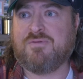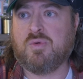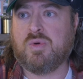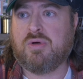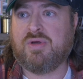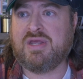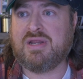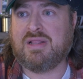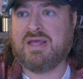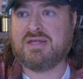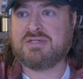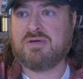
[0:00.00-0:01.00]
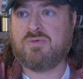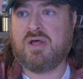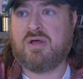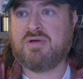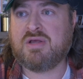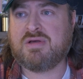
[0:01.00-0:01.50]
you will, in Atlanta.
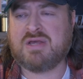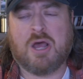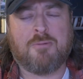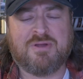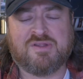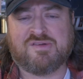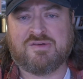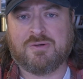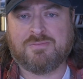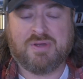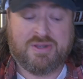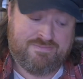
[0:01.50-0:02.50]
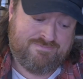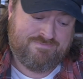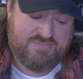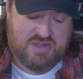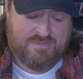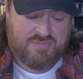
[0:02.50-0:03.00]
Well, Kyle Pitts too, but yeah,